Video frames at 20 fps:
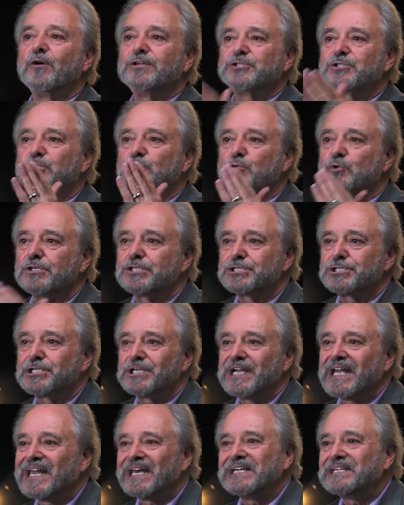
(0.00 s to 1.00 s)
which
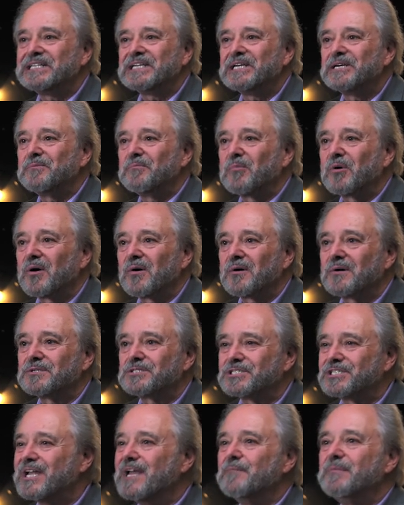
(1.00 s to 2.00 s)
Christianity
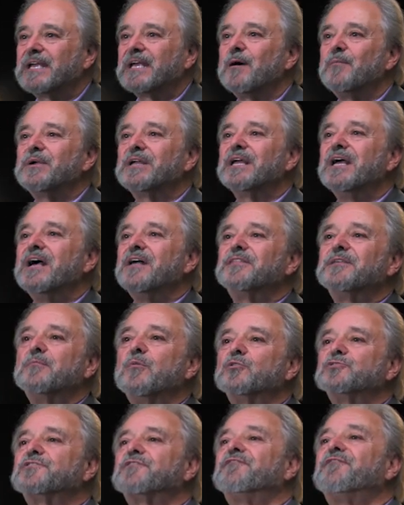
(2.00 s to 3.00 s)
emerged, becoming the
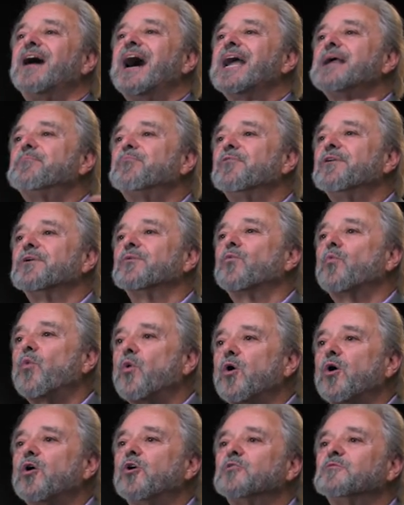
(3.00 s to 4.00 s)
most vibrant
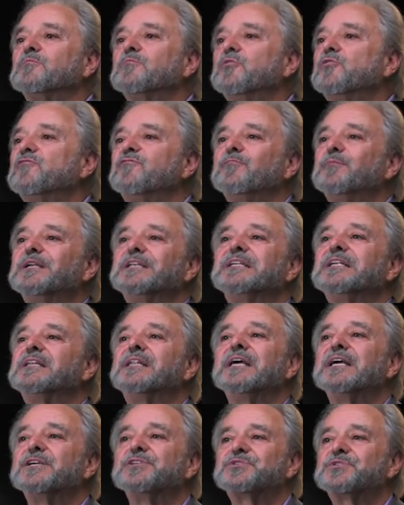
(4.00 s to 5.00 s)
world movement in
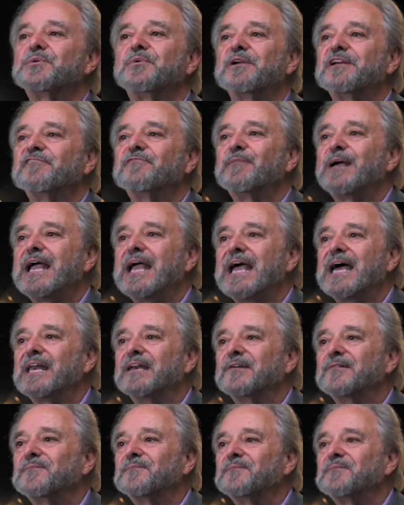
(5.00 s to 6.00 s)
the history of
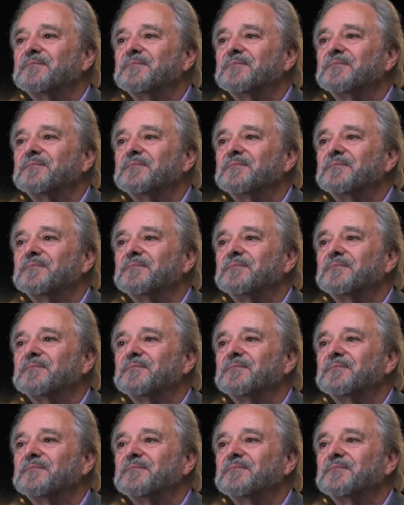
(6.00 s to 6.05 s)
man.